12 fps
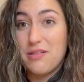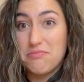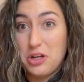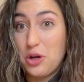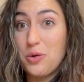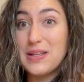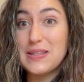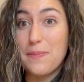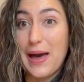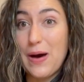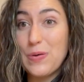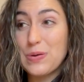who it's
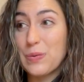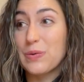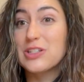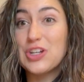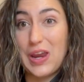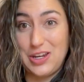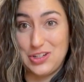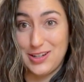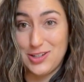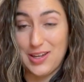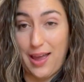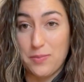about will change
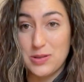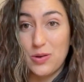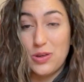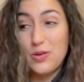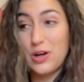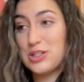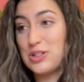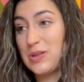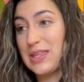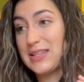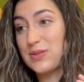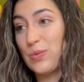each time. So you could do
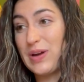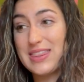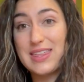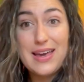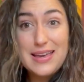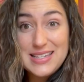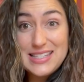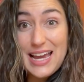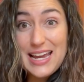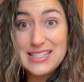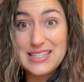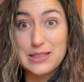this with
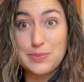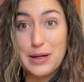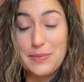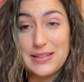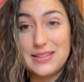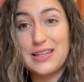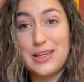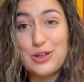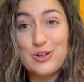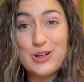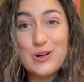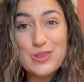science experiments. You
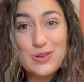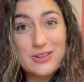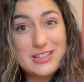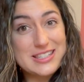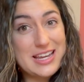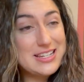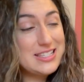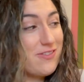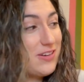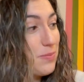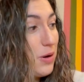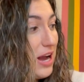could go through the
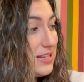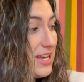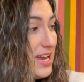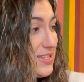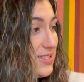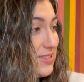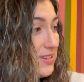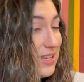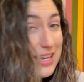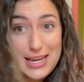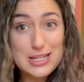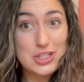scientific process.
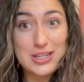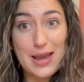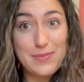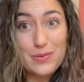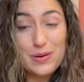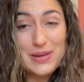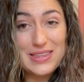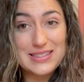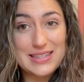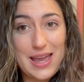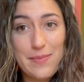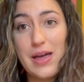Each time it will be the
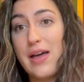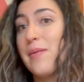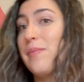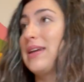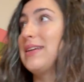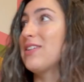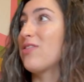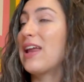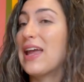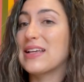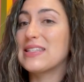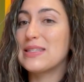same, but a different
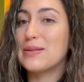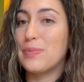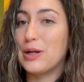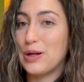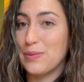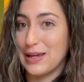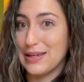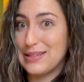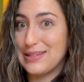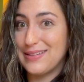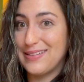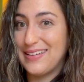
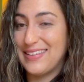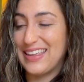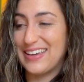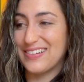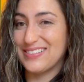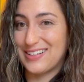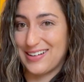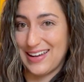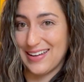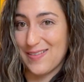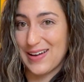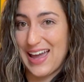experiment that you're
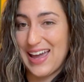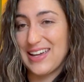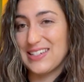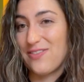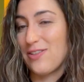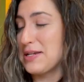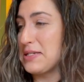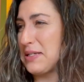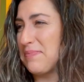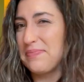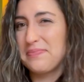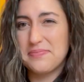learning, okay? A different
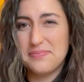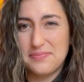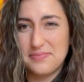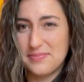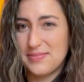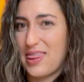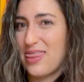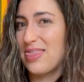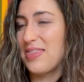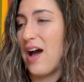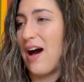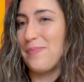
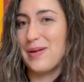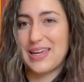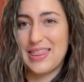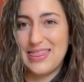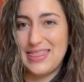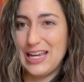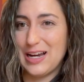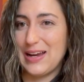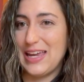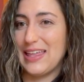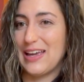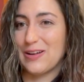topic,
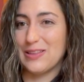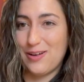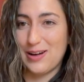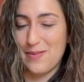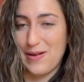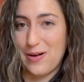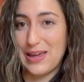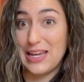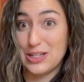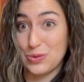theory that you're learning about each